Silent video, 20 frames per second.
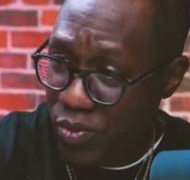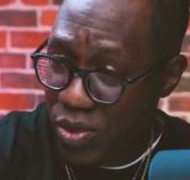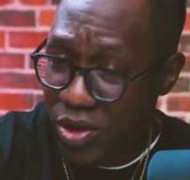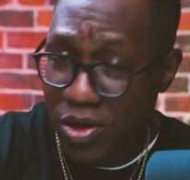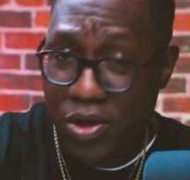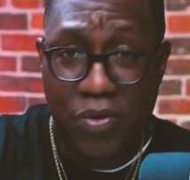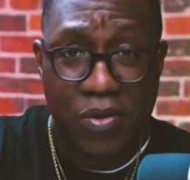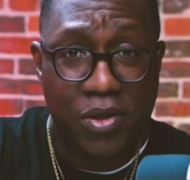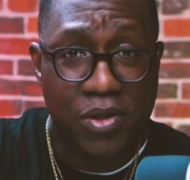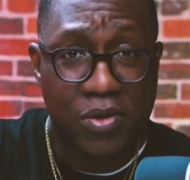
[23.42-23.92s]
We
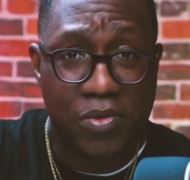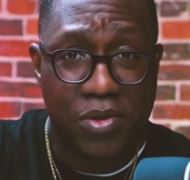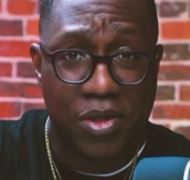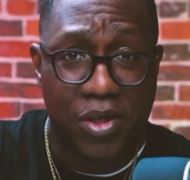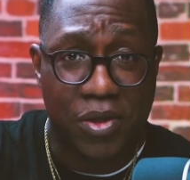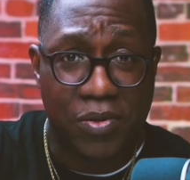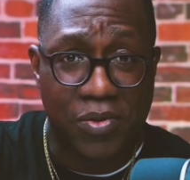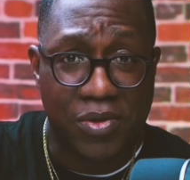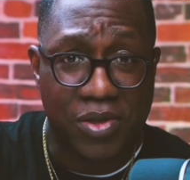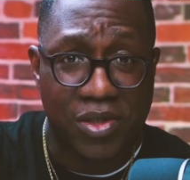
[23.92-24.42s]
are going to
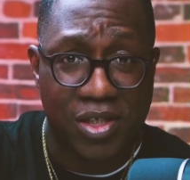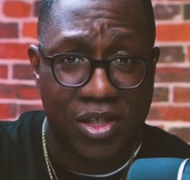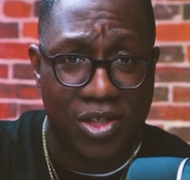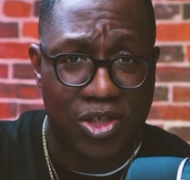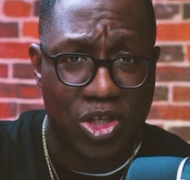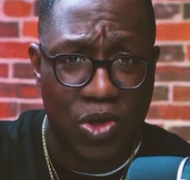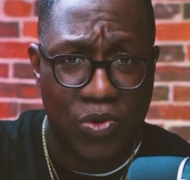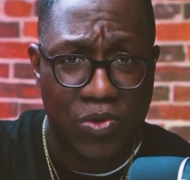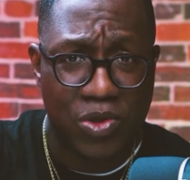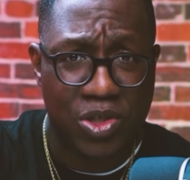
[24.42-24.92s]
toast.
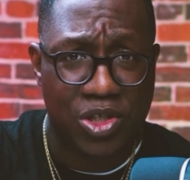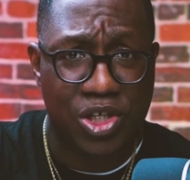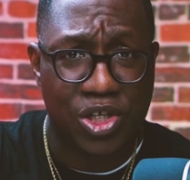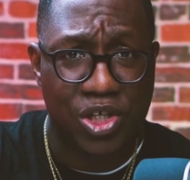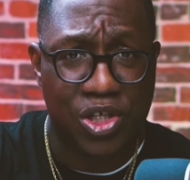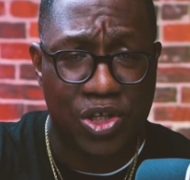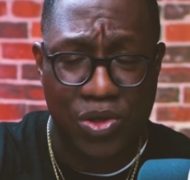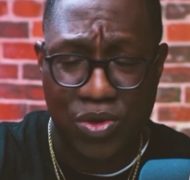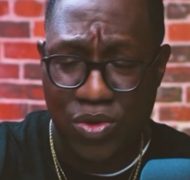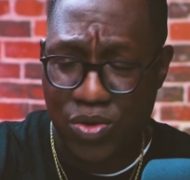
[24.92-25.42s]
Toast to
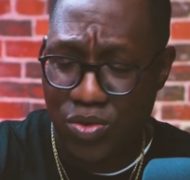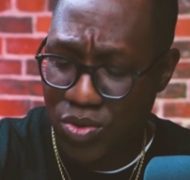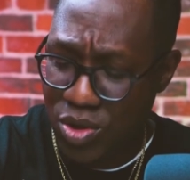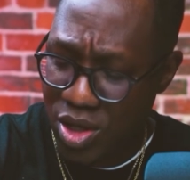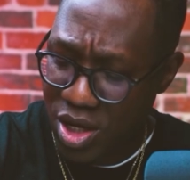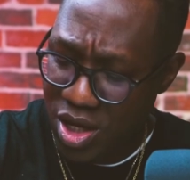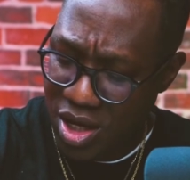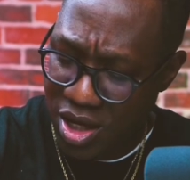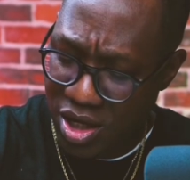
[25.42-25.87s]
you,